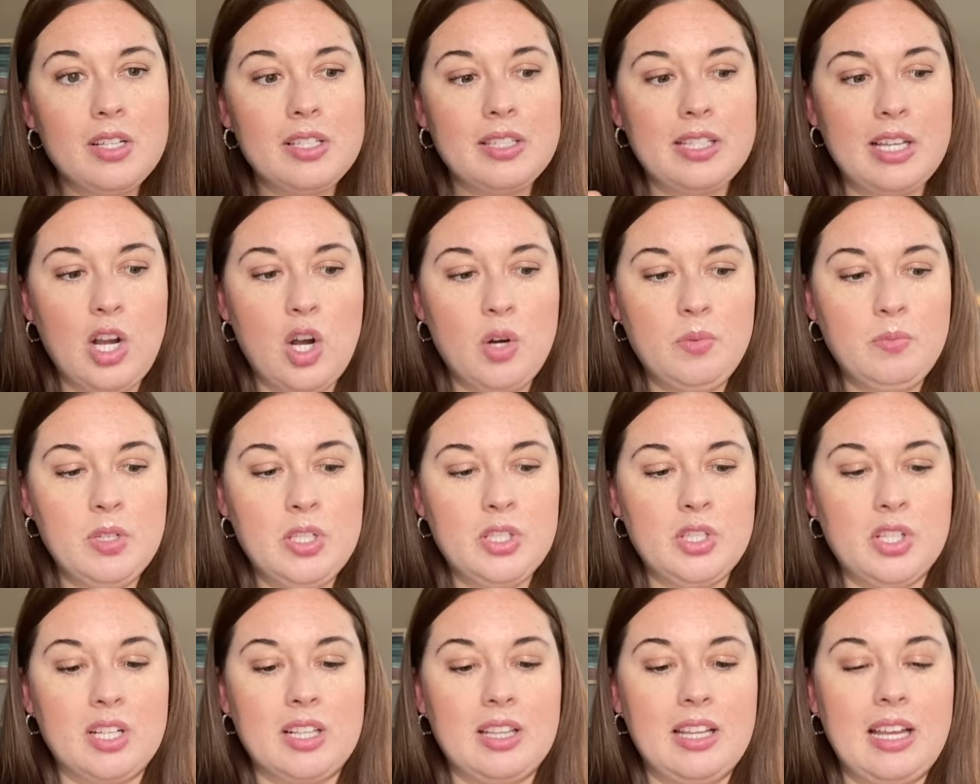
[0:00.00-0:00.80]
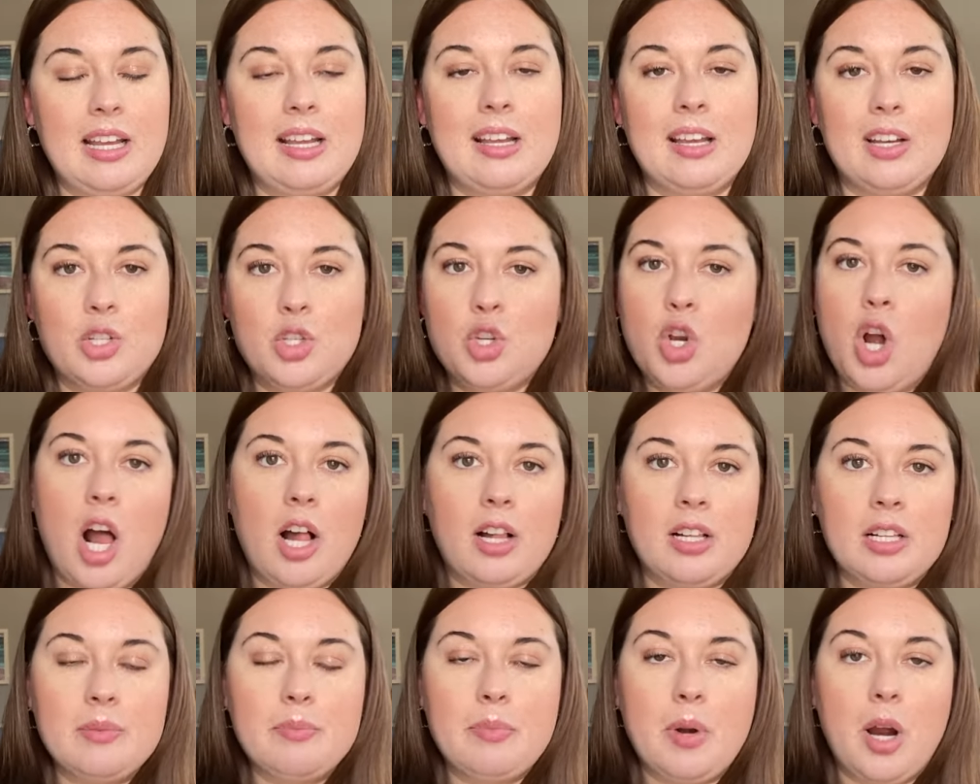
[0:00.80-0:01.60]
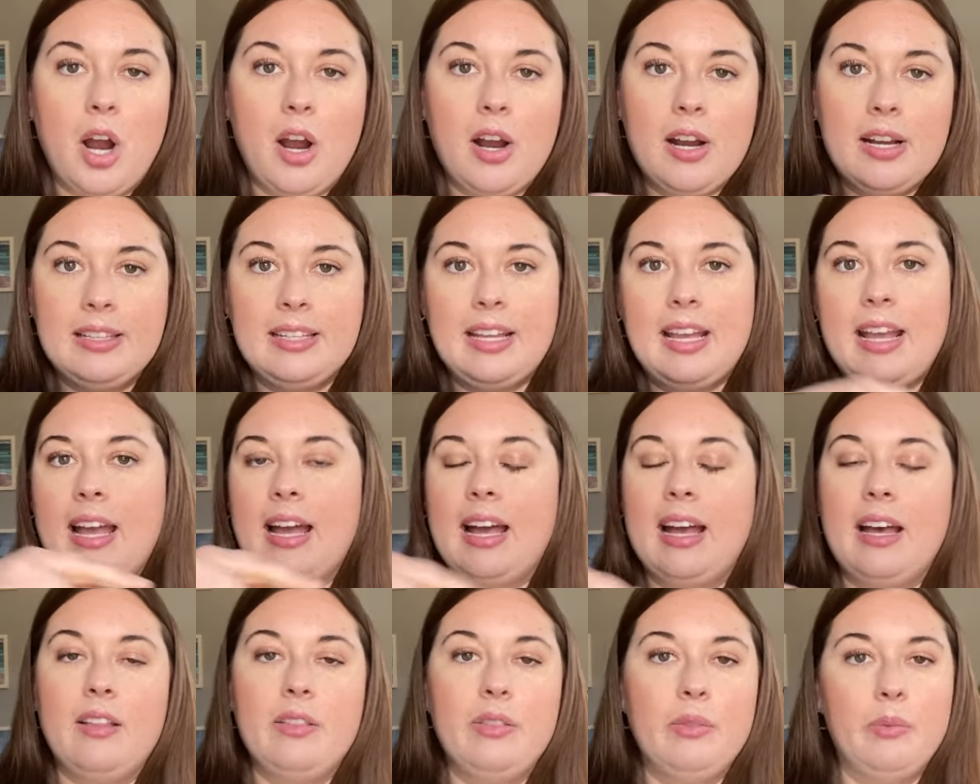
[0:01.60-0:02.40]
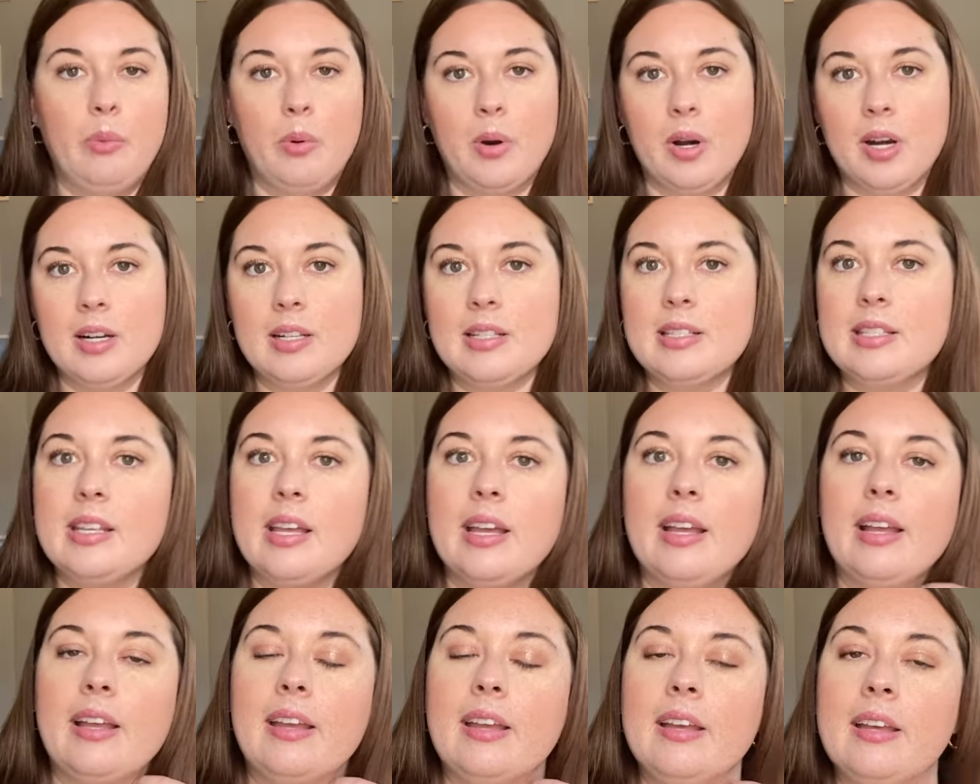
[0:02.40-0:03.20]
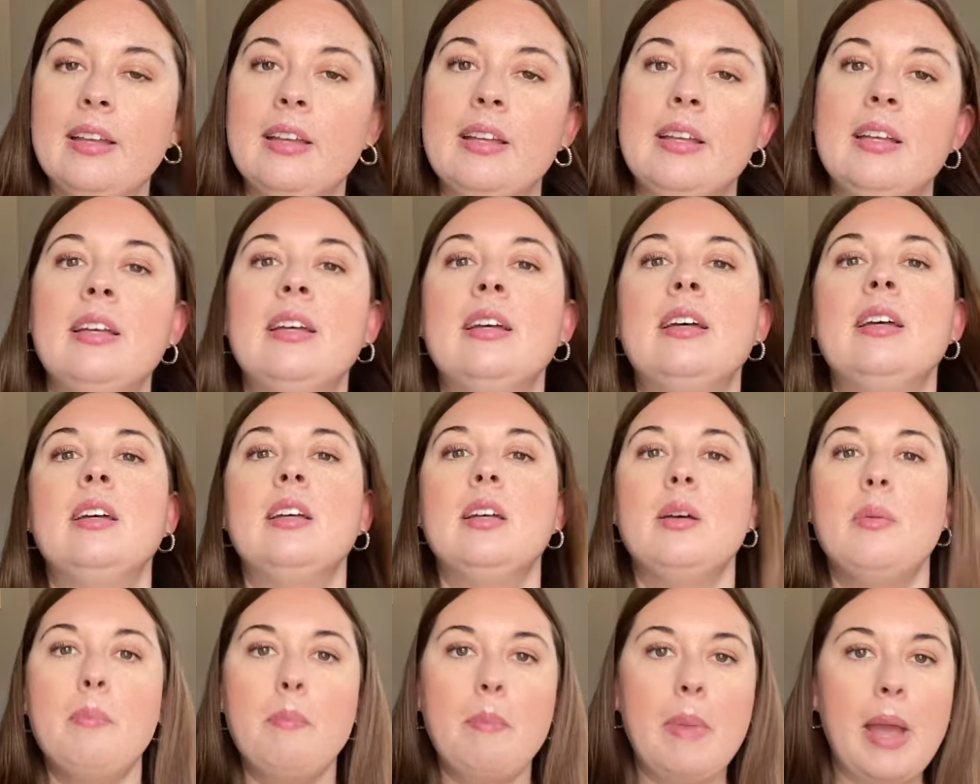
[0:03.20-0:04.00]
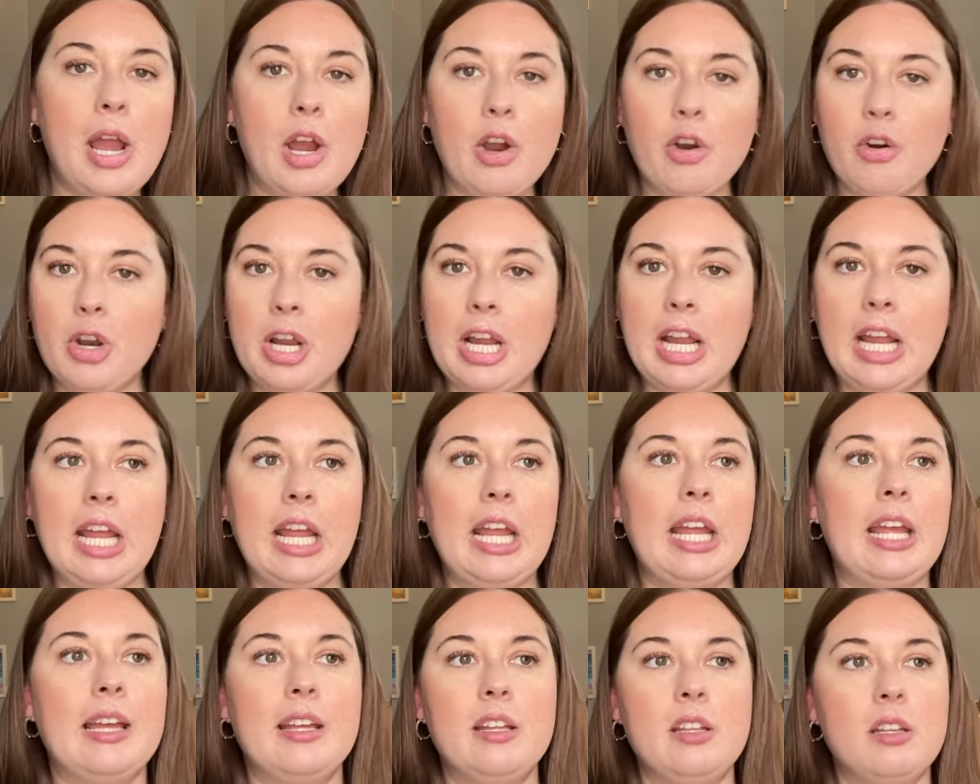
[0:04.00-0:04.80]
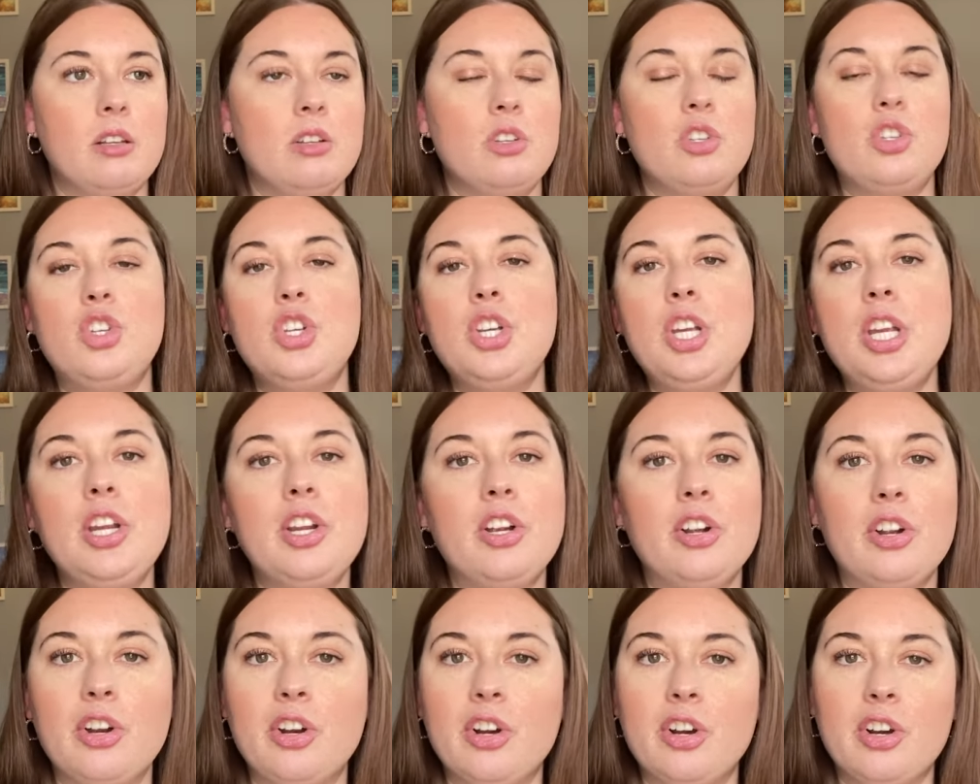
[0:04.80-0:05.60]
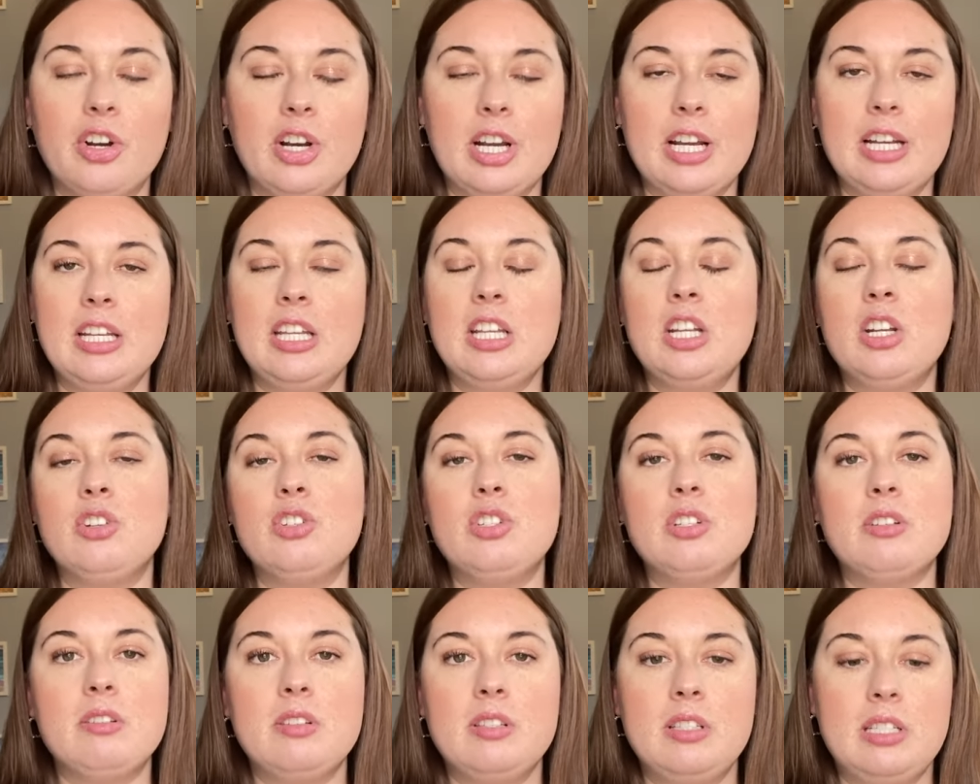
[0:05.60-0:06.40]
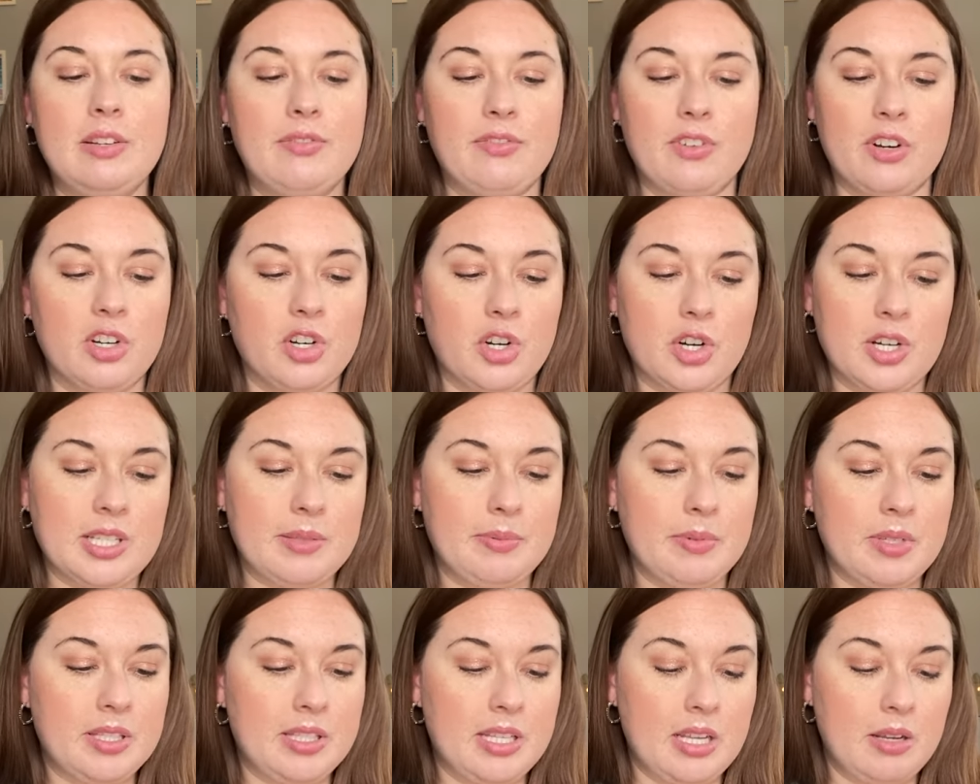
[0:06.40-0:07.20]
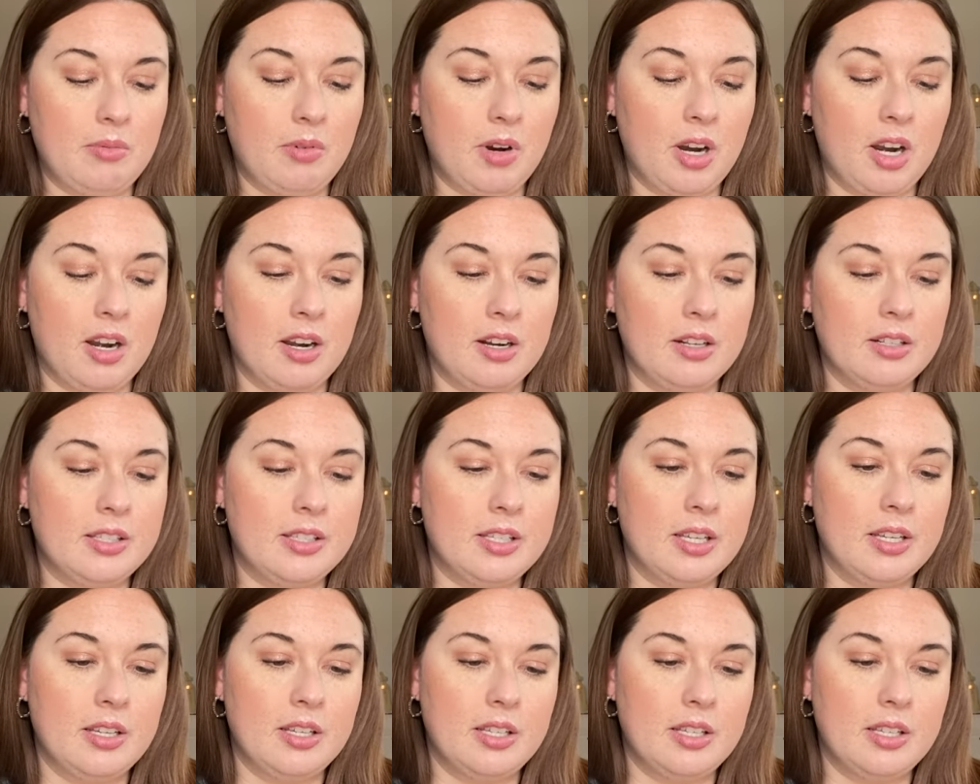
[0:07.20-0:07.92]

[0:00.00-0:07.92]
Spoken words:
They almost looked like a chocolate bar, and they had words like Mary and cheer and, you know, just different Christmassy words.